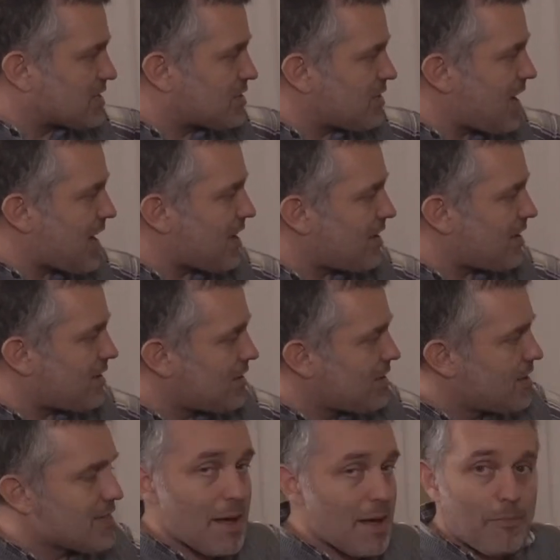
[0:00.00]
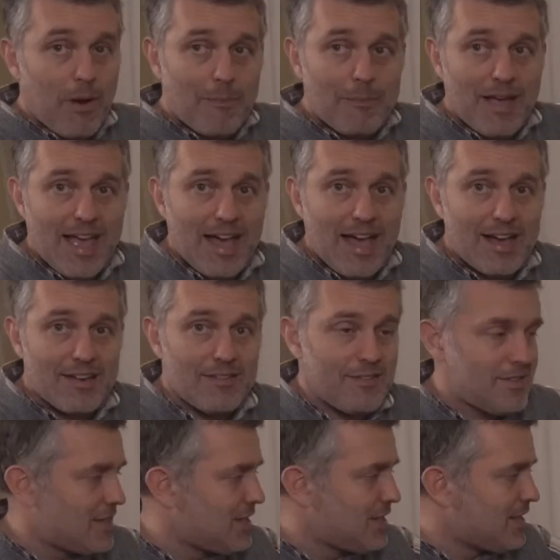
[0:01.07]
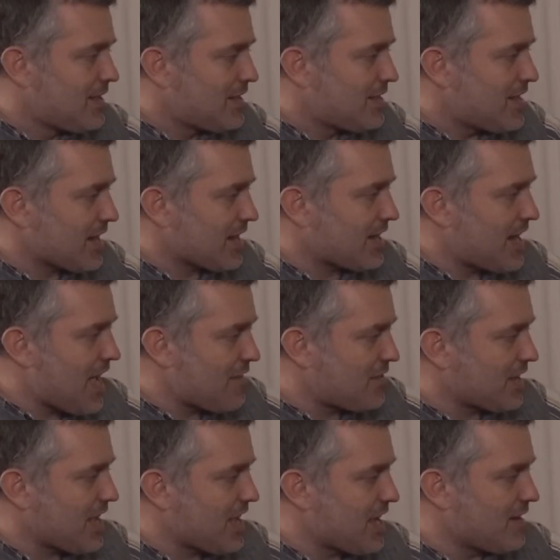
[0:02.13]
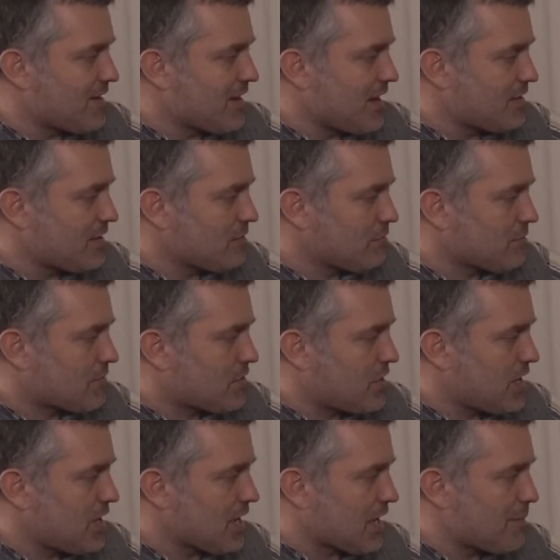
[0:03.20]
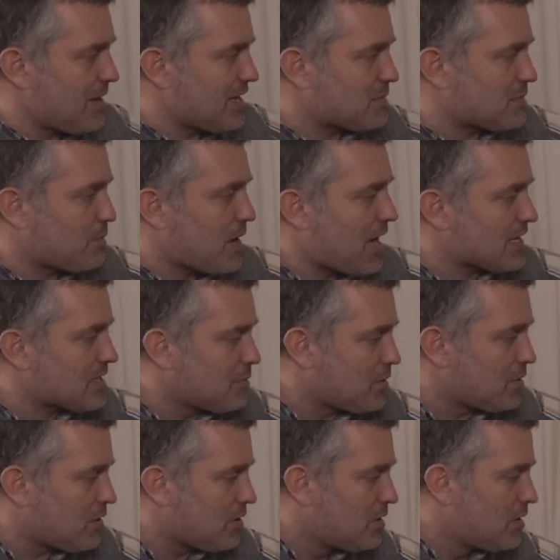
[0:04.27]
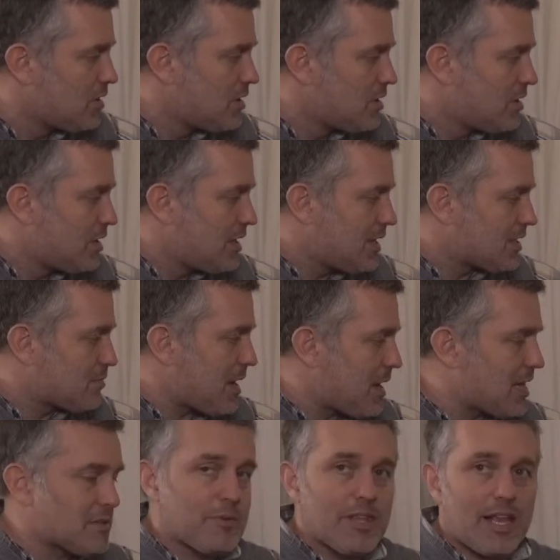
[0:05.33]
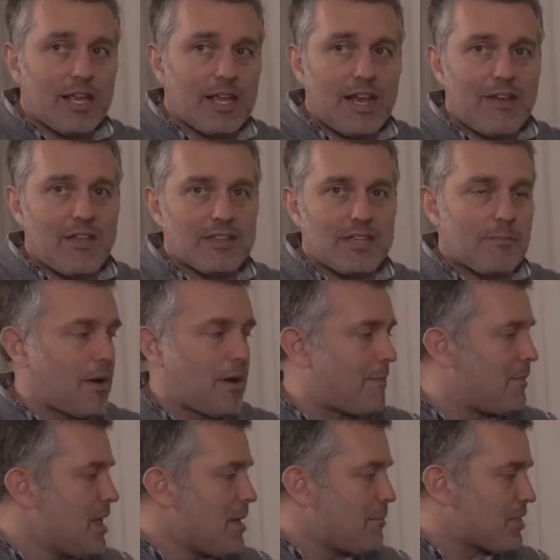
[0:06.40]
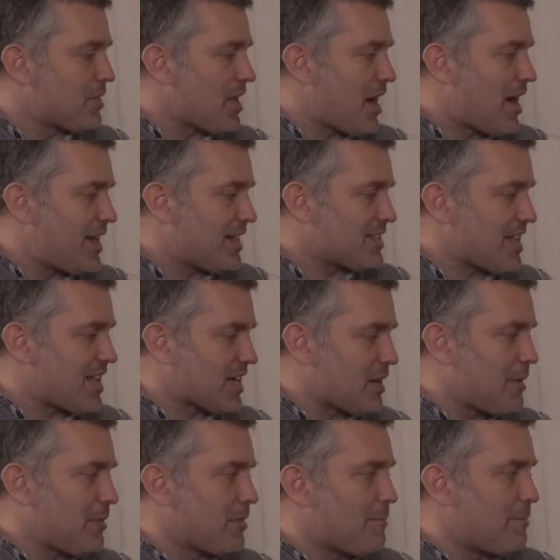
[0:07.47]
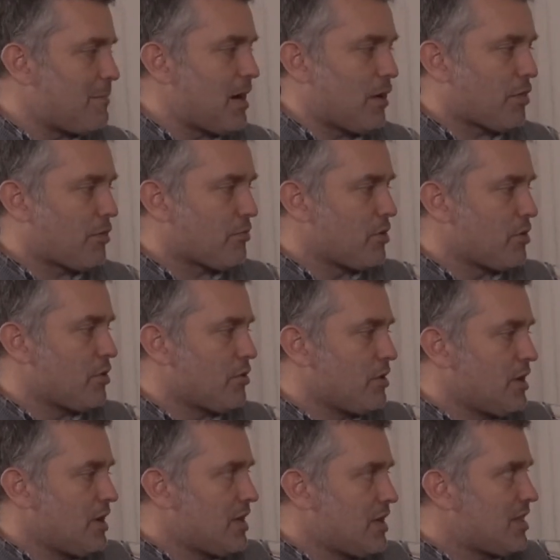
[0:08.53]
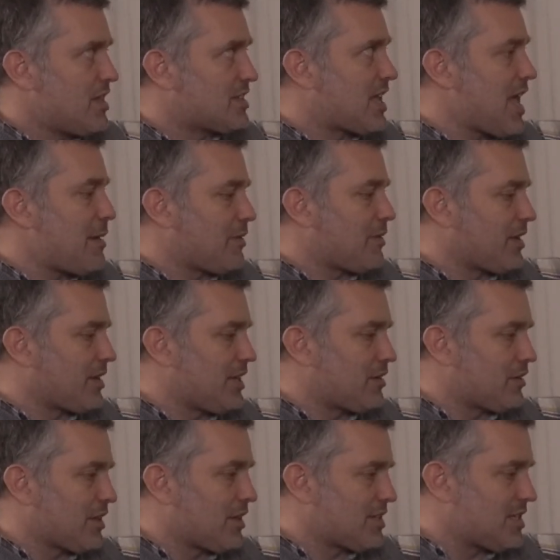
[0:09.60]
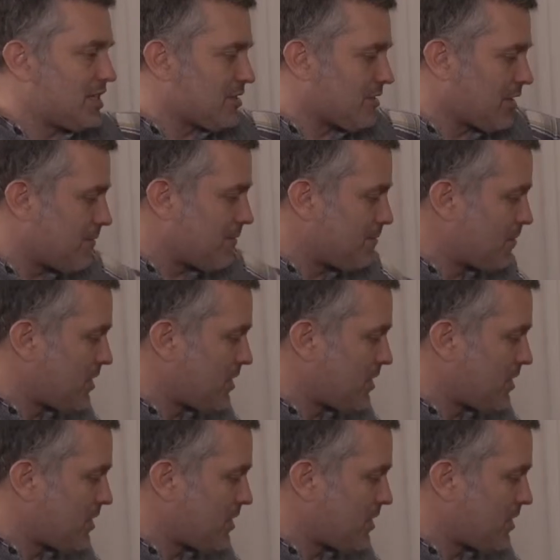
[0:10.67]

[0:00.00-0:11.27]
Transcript: So that problem I had, not going to have it again. I don't think. I mean, it's possible. It's possible that I could have that same problem, but the hot end's not going to be able to melt through this cabling nearly as easily.